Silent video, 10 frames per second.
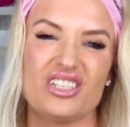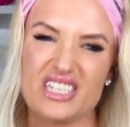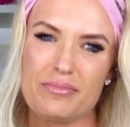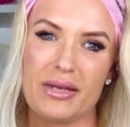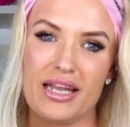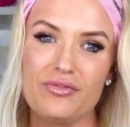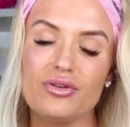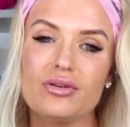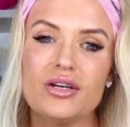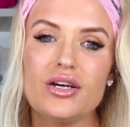a deeper
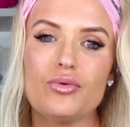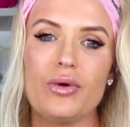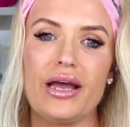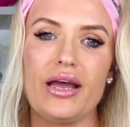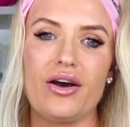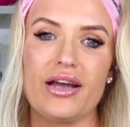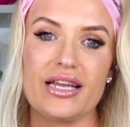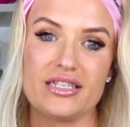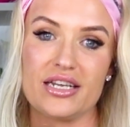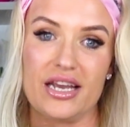level, where I
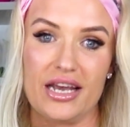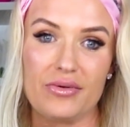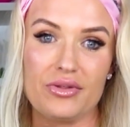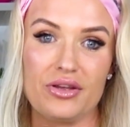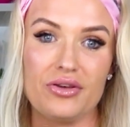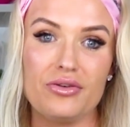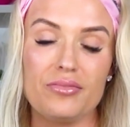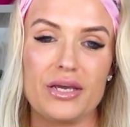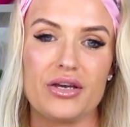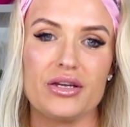get to connect with you,
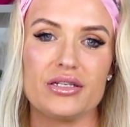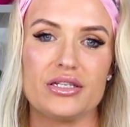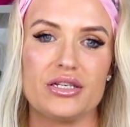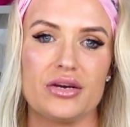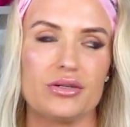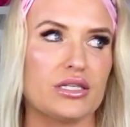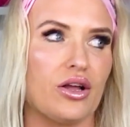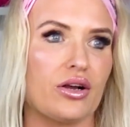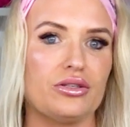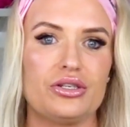because you know what
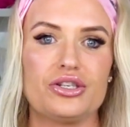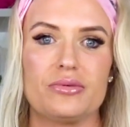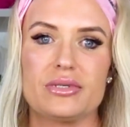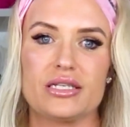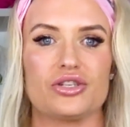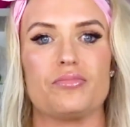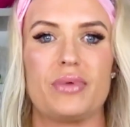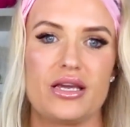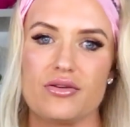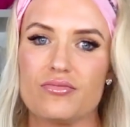it's like on YouTube. It's such a
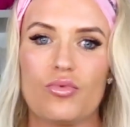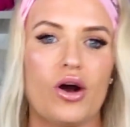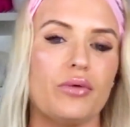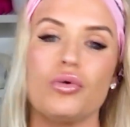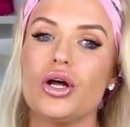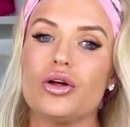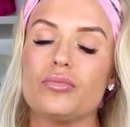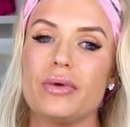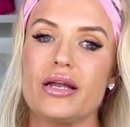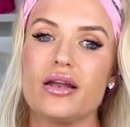big, wide
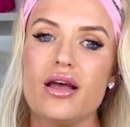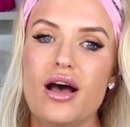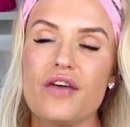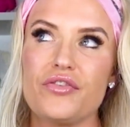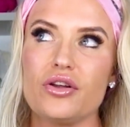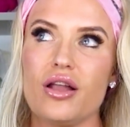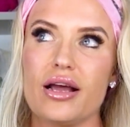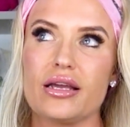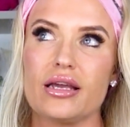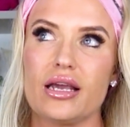world, but I feel
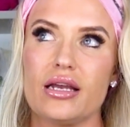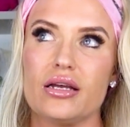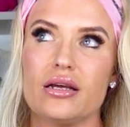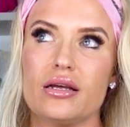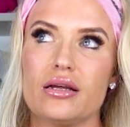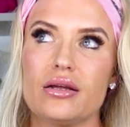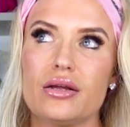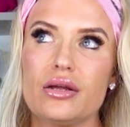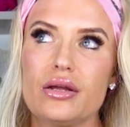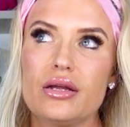like in a
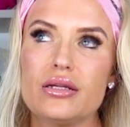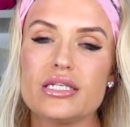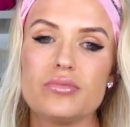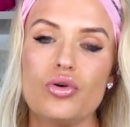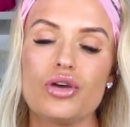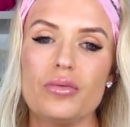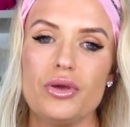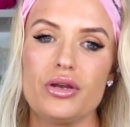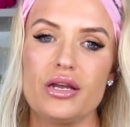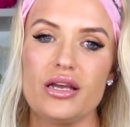small
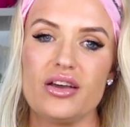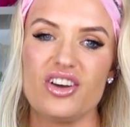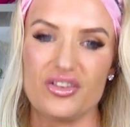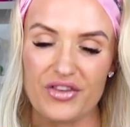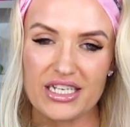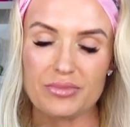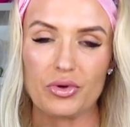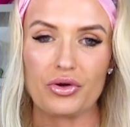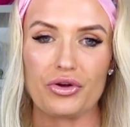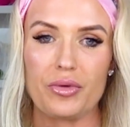community on a
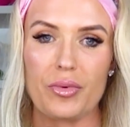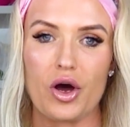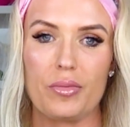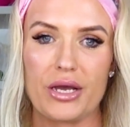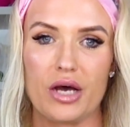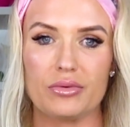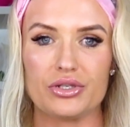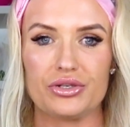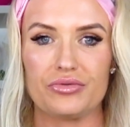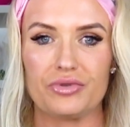Facebook group, I'll be
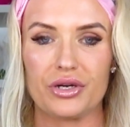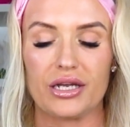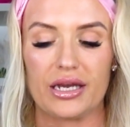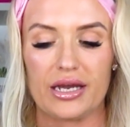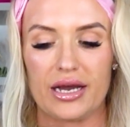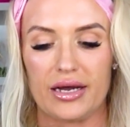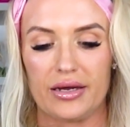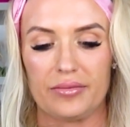able to really,